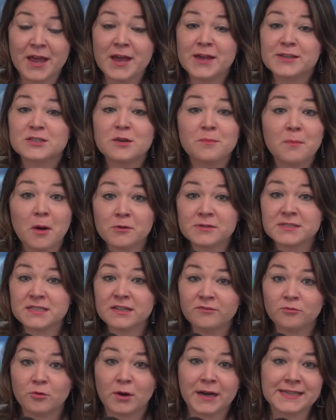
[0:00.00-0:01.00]
So most
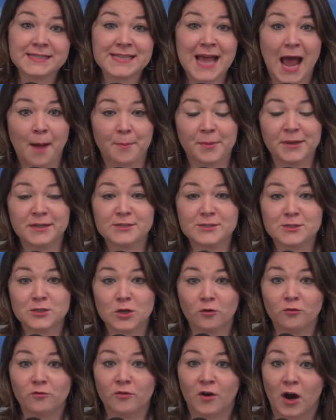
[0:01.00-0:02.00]
of what has happened
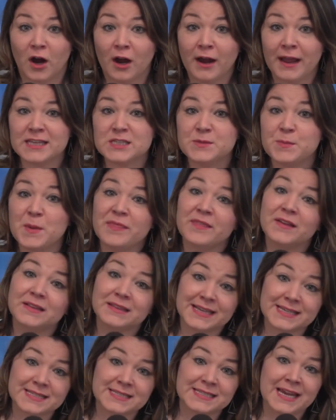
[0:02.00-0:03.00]
so far has been the
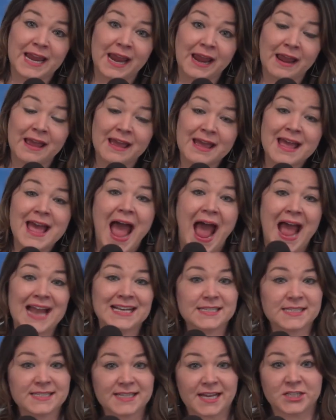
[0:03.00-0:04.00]
listening and
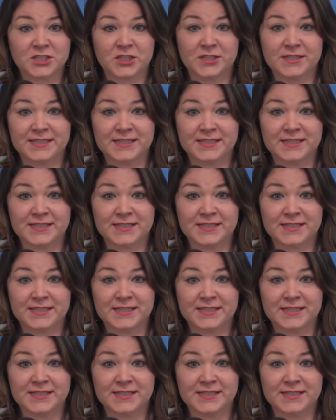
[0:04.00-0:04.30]
discussion